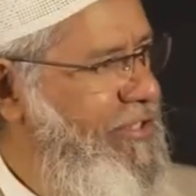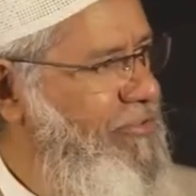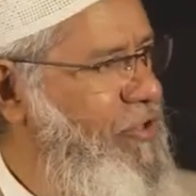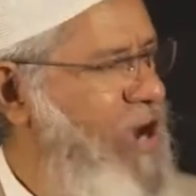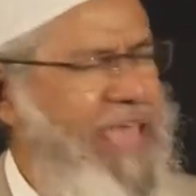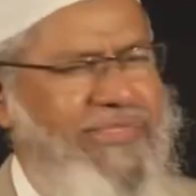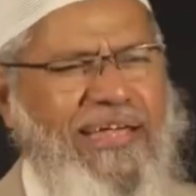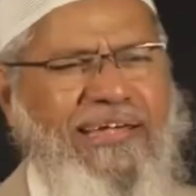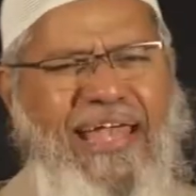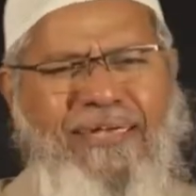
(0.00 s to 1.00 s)
So I
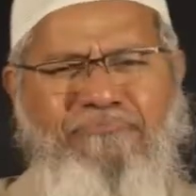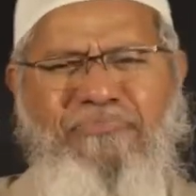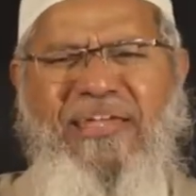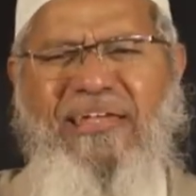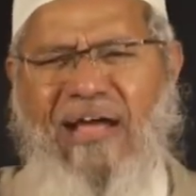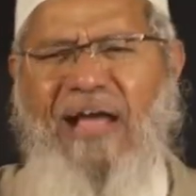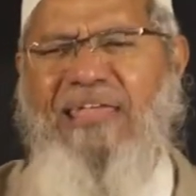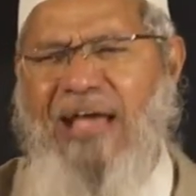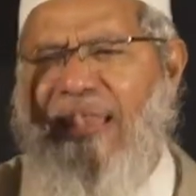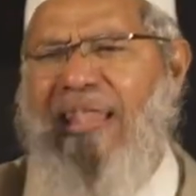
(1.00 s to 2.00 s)
said, let me,
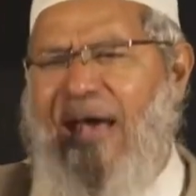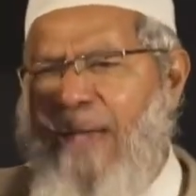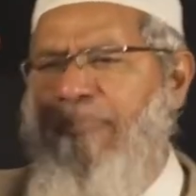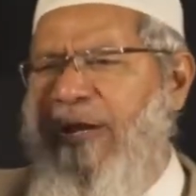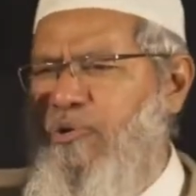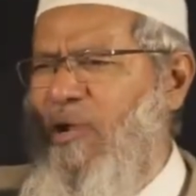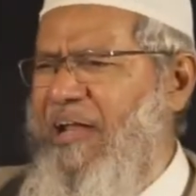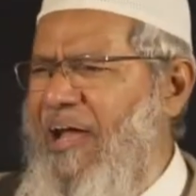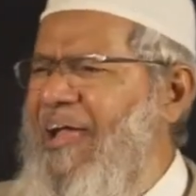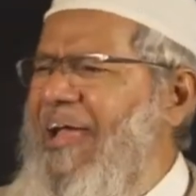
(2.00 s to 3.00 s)
Ya Allah, I pray to
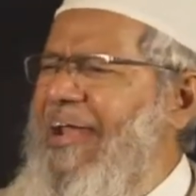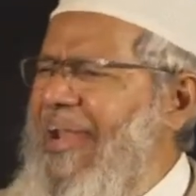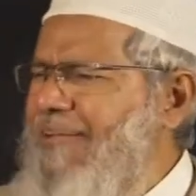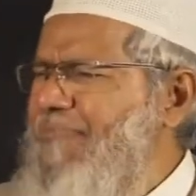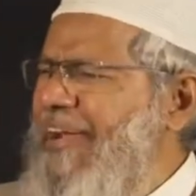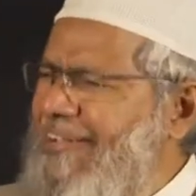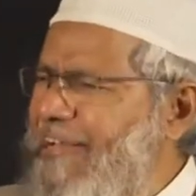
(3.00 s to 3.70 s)
Allah, let me at